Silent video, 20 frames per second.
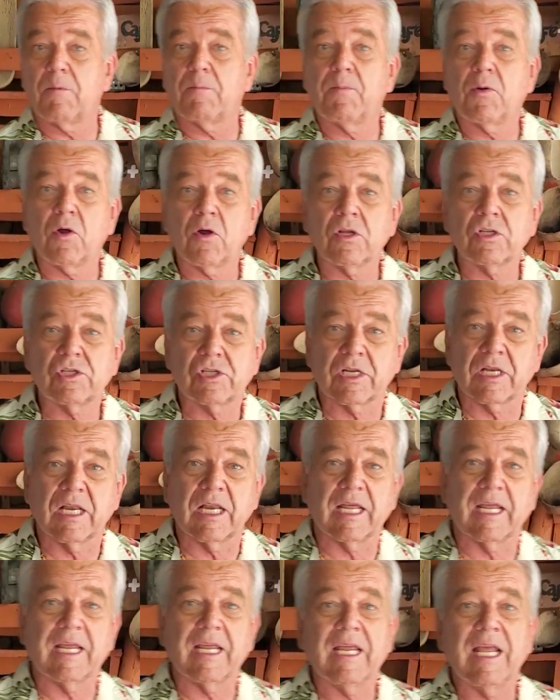
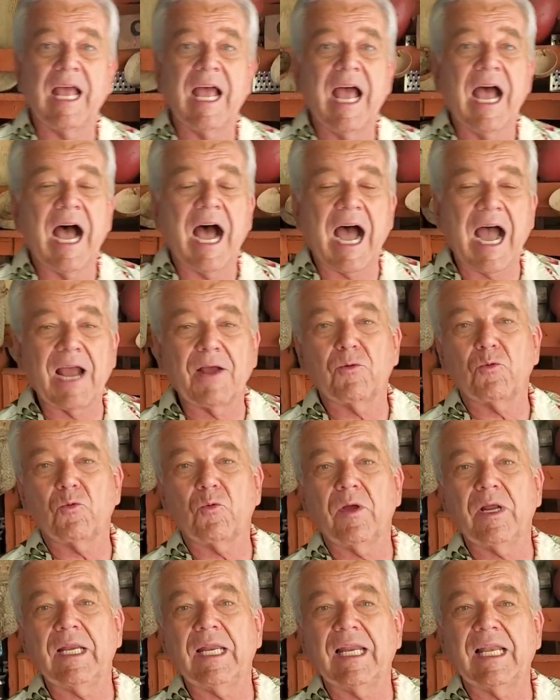personally, I
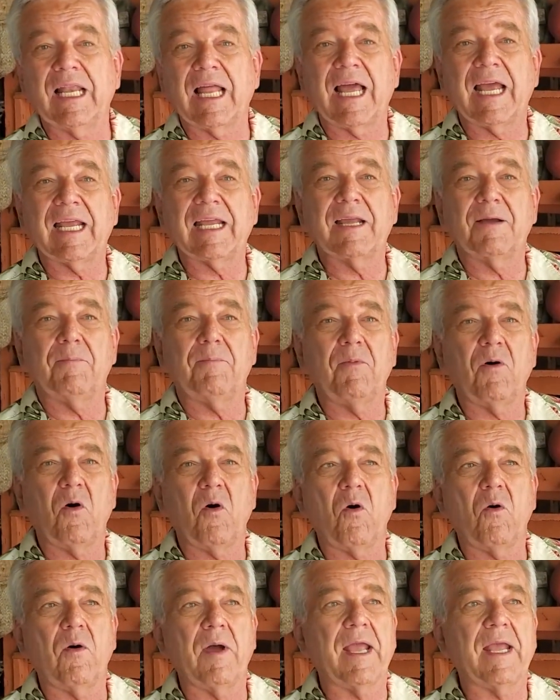really like
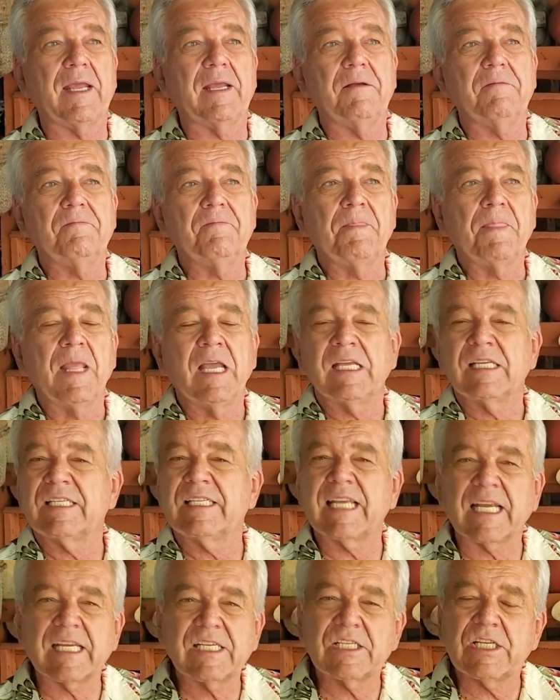a
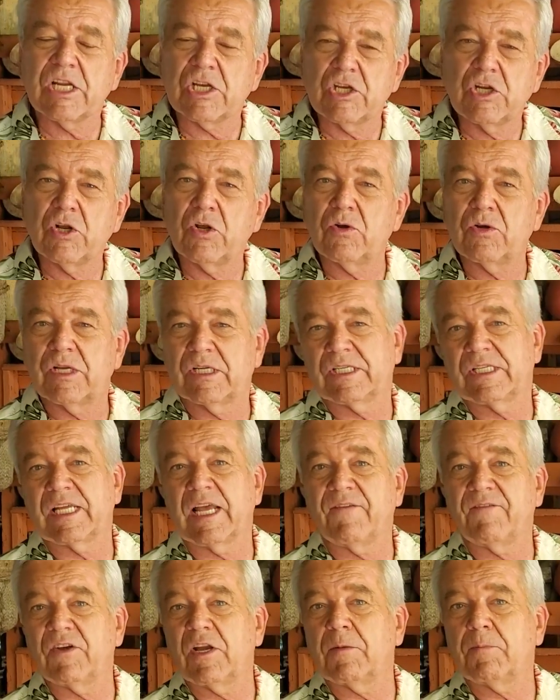62 to
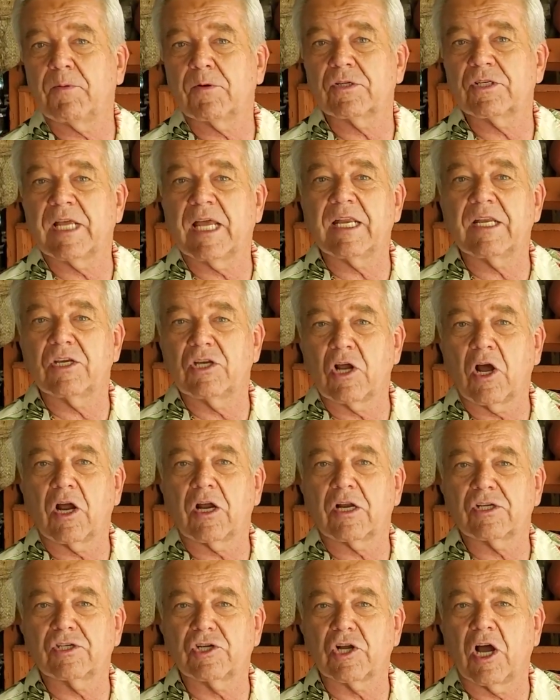70%
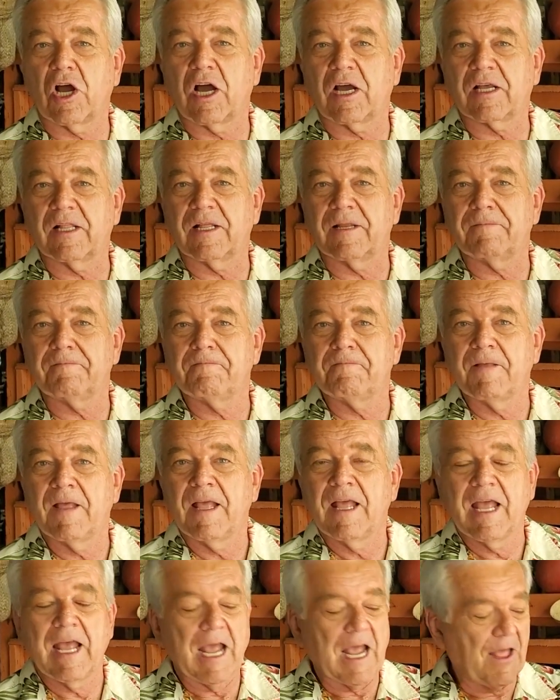dark chocolate.
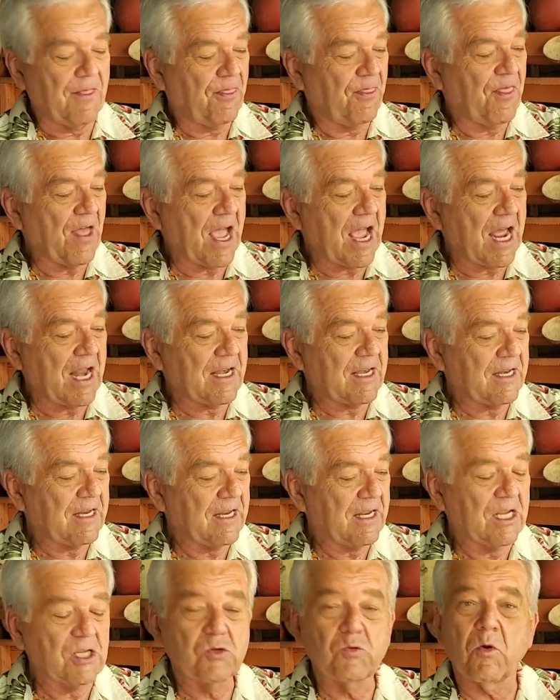And that
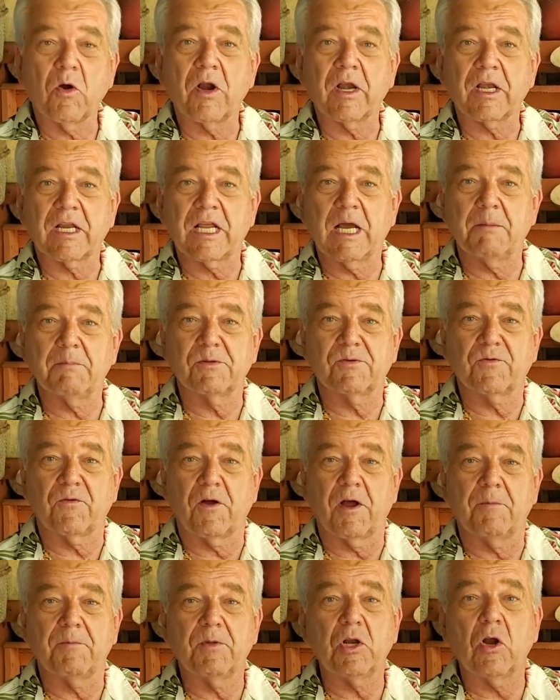is where it comes
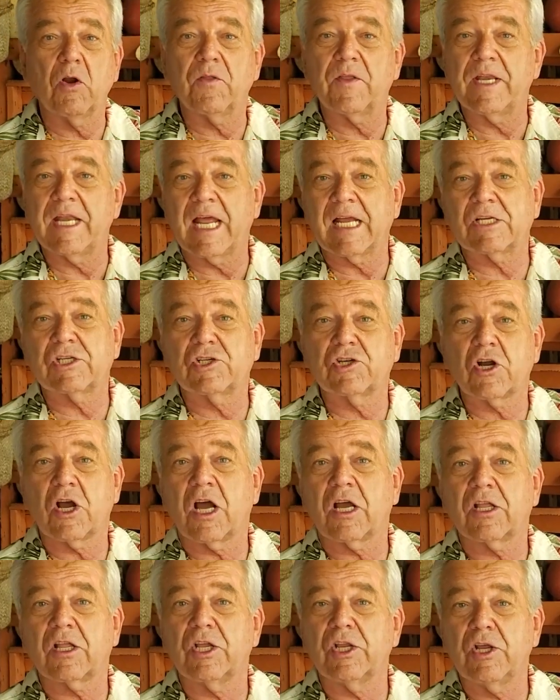from. You know, the next
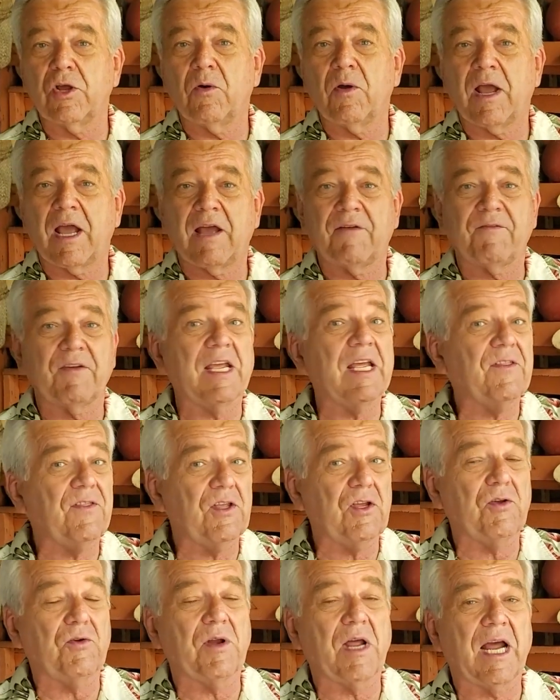chocolate you have in the
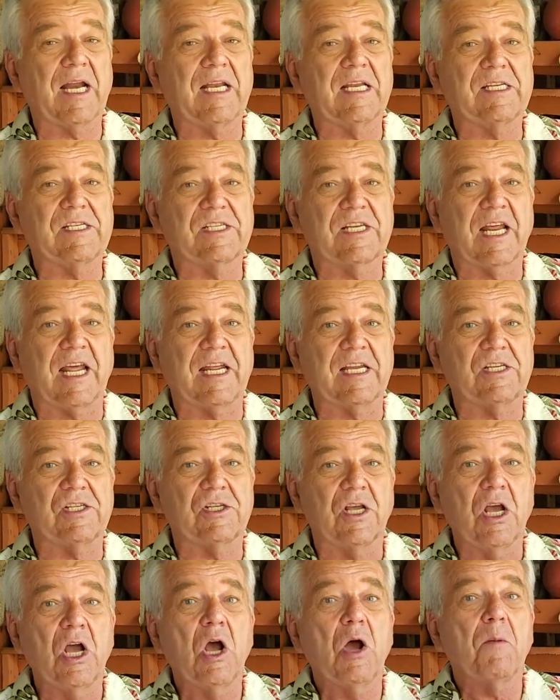United
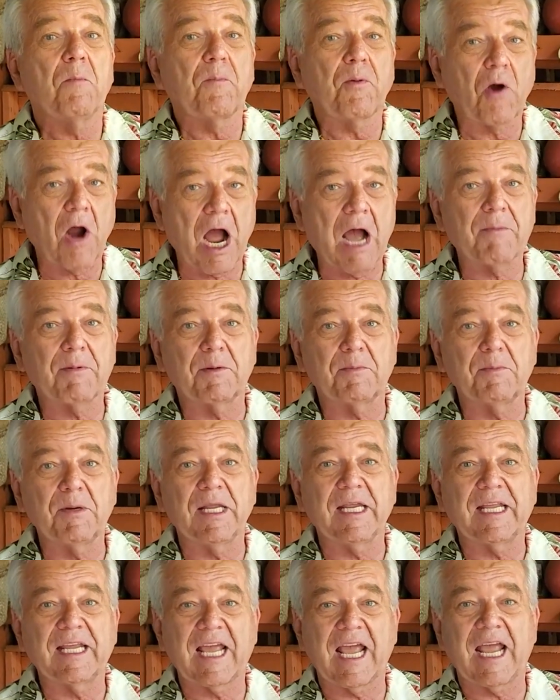States
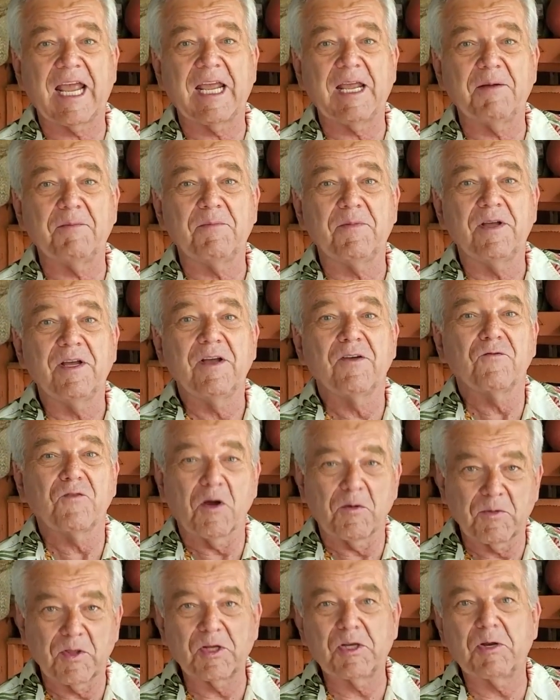probably came
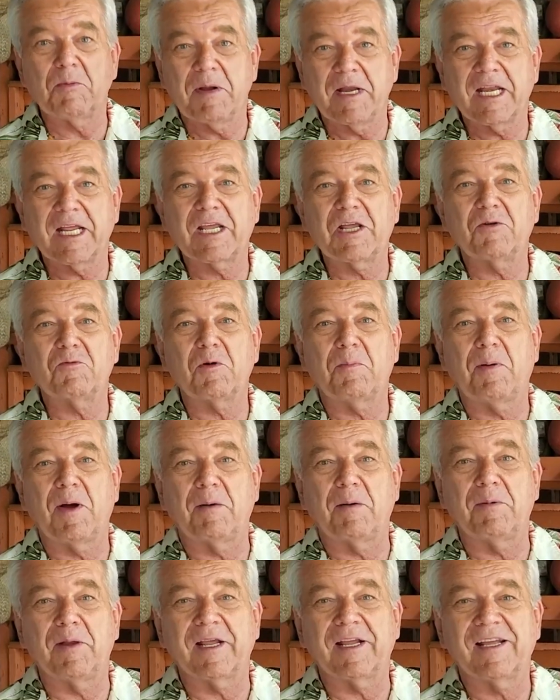from the Dominican
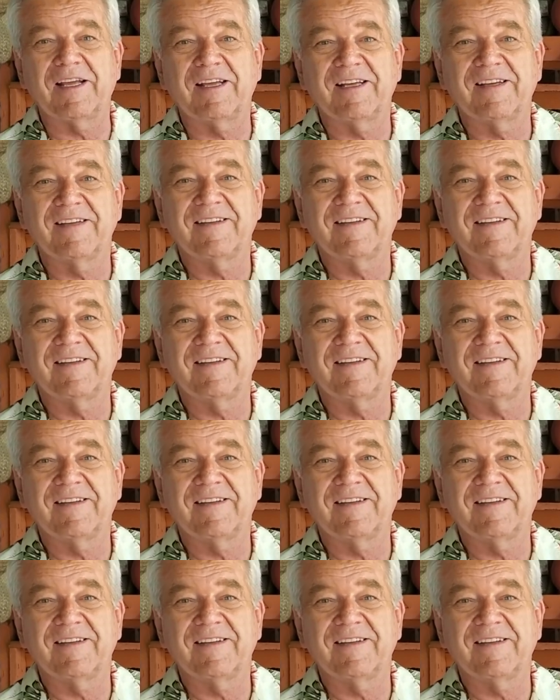Republic.